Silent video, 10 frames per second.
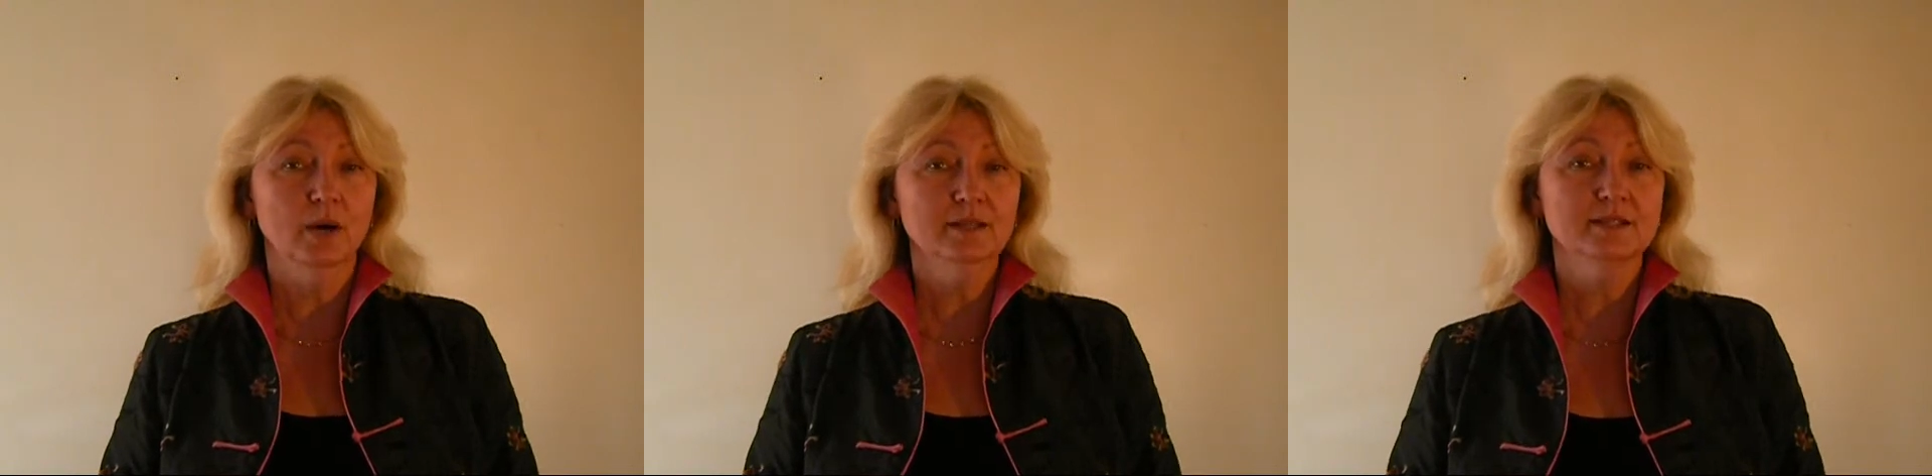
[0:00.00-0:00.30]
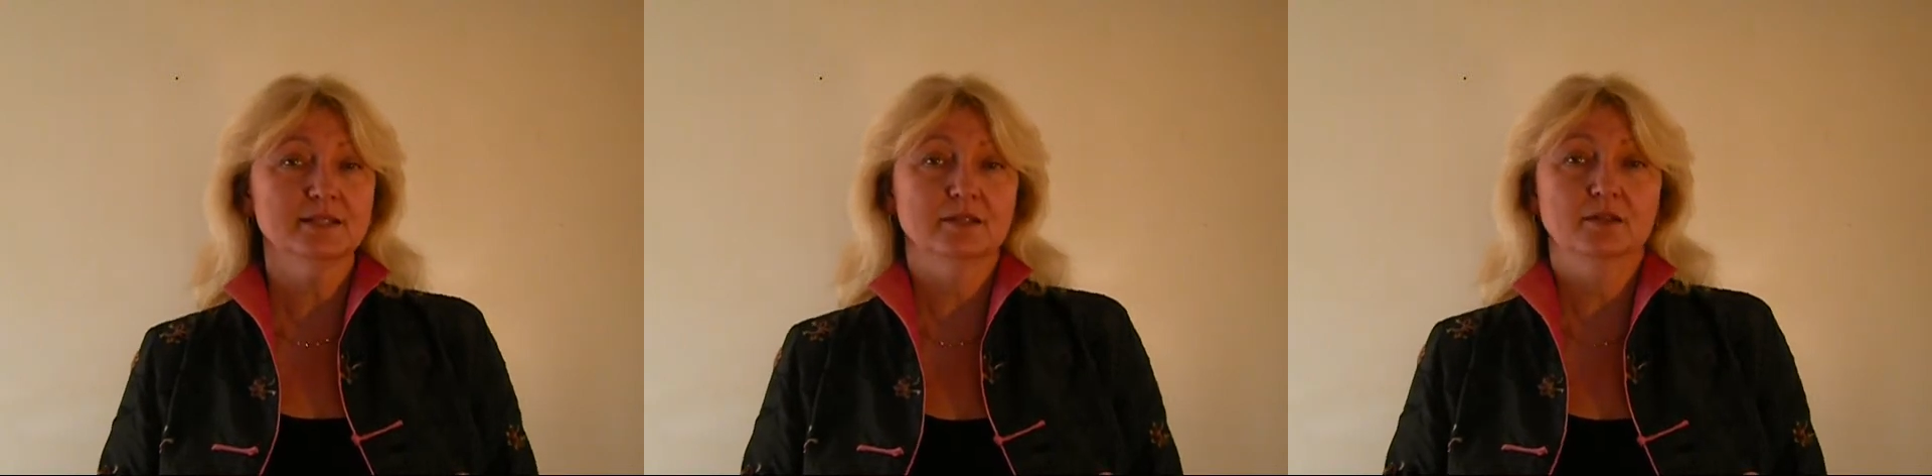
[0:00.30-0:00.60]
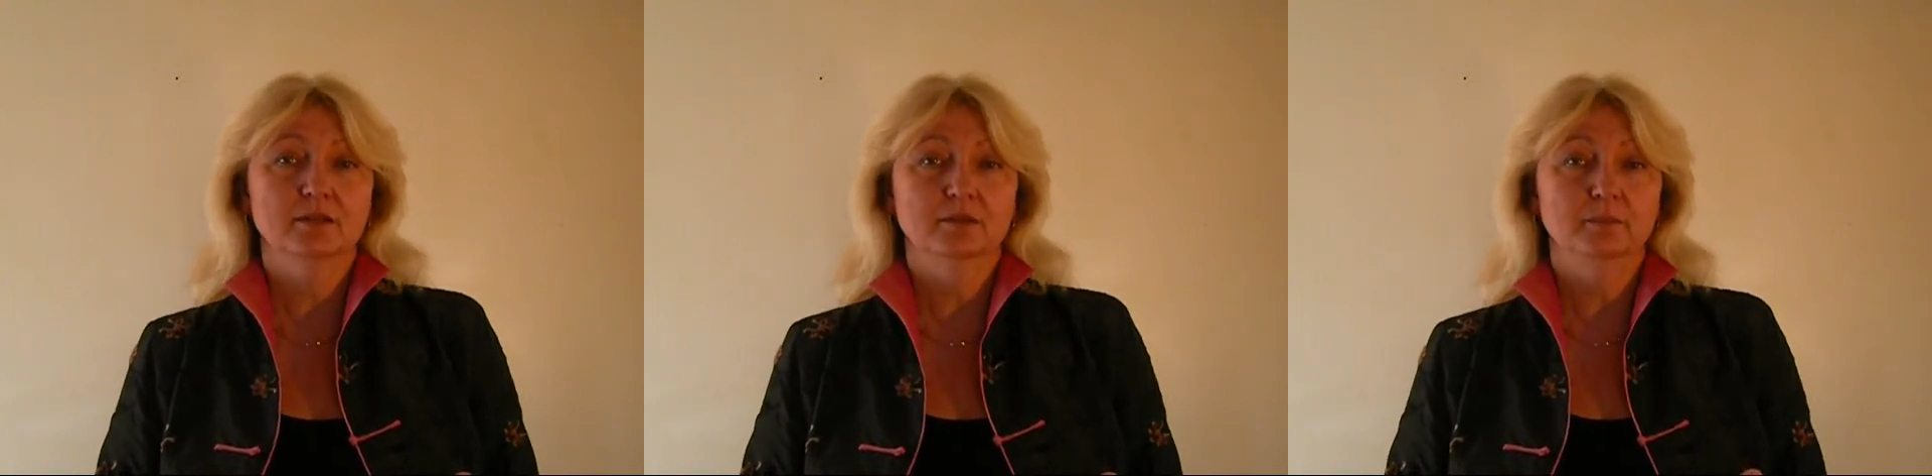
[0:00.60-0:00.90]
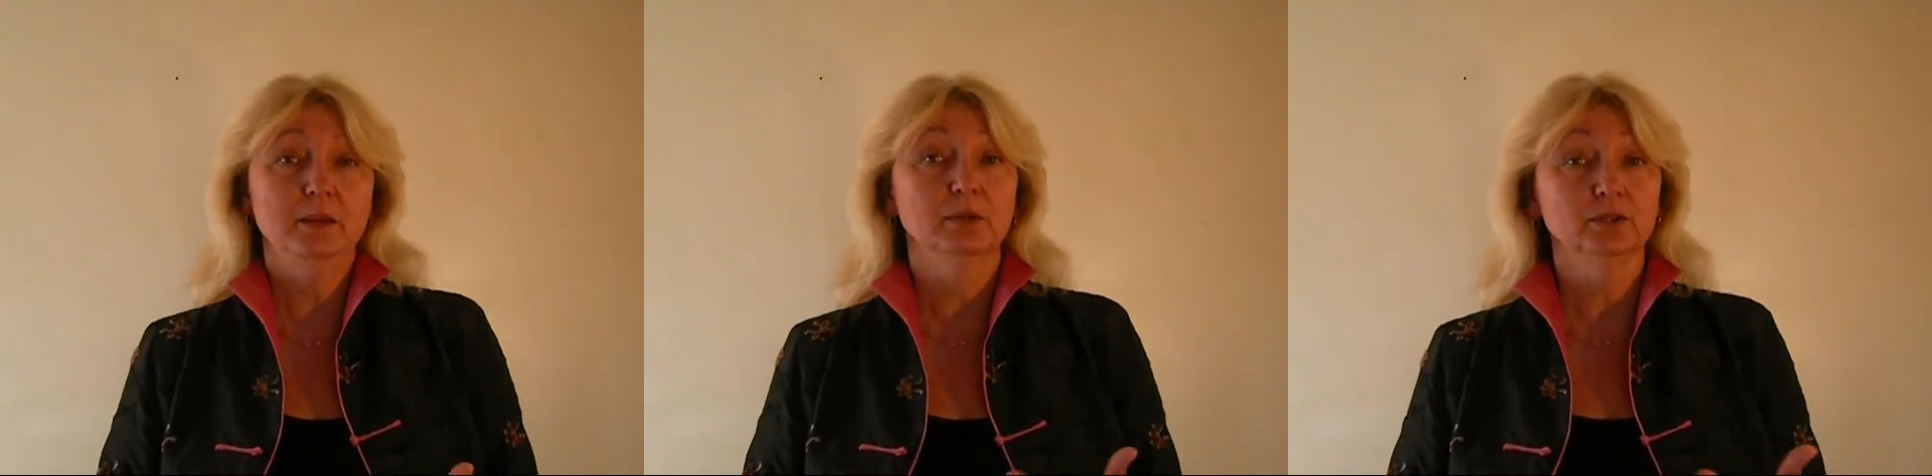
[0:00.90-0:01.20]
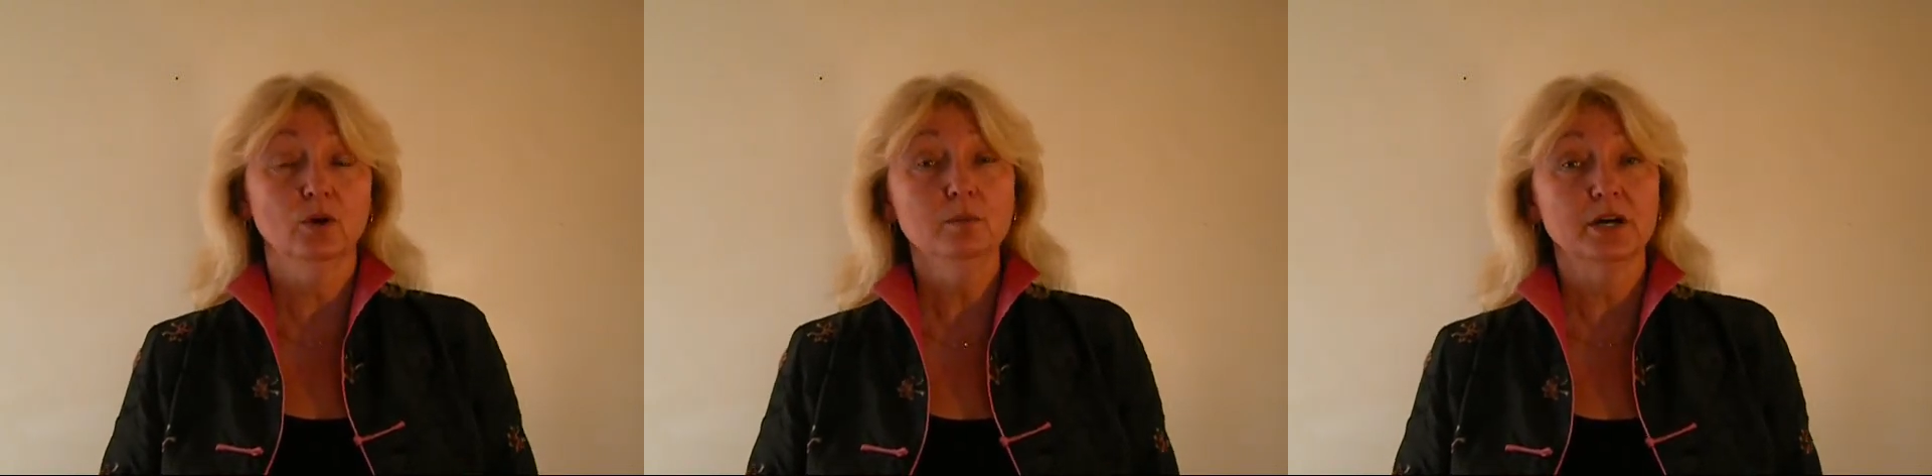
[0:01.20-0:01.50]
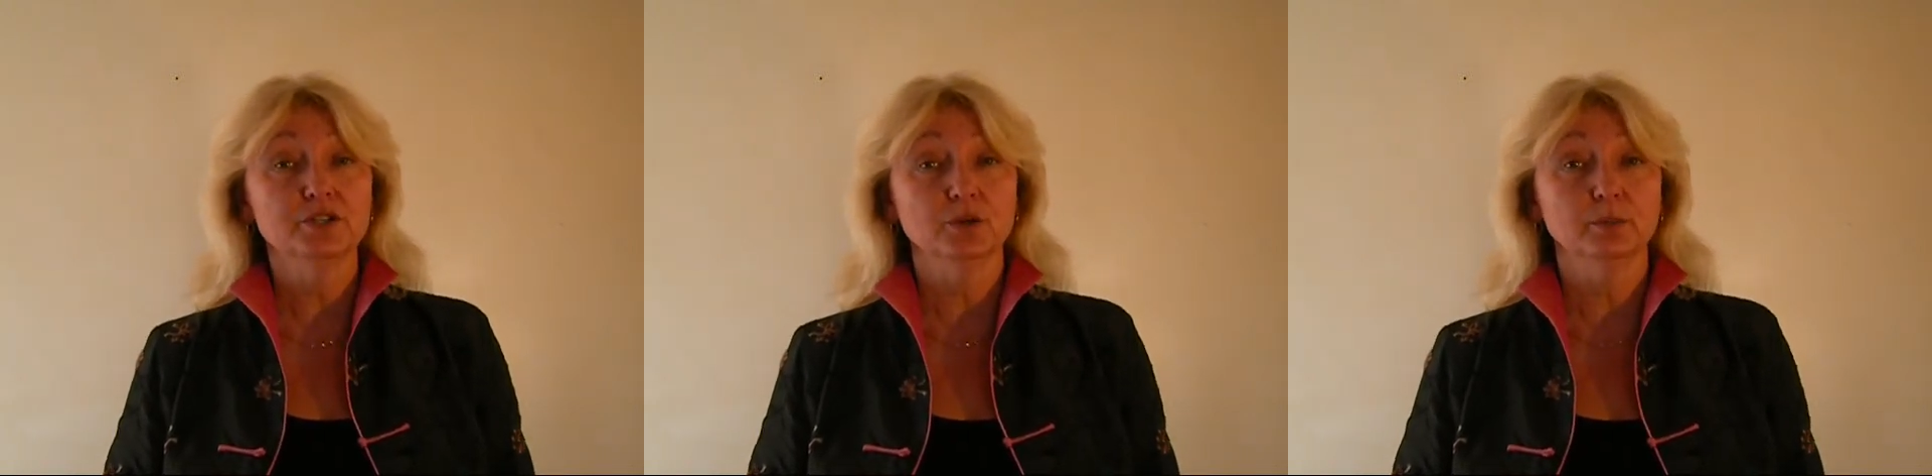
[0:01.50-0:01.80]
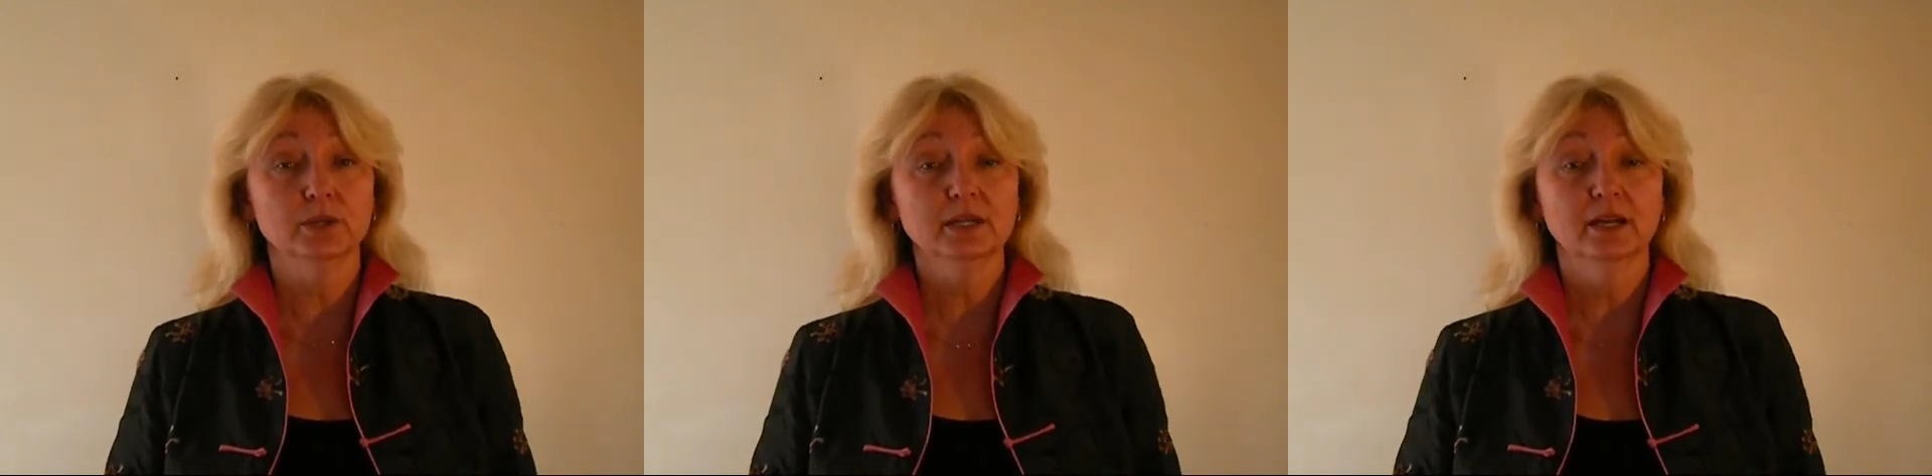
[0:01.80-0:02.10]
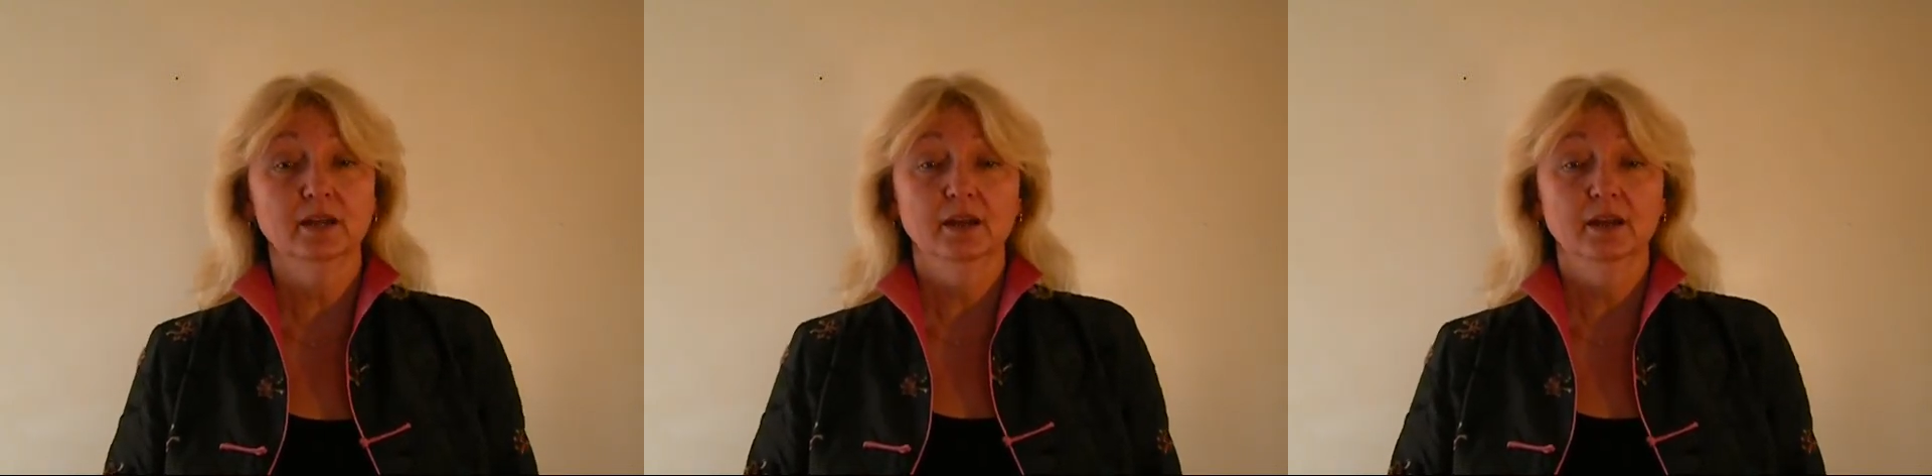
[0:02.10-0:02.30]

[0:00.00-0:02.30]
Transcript: Once people know about your book,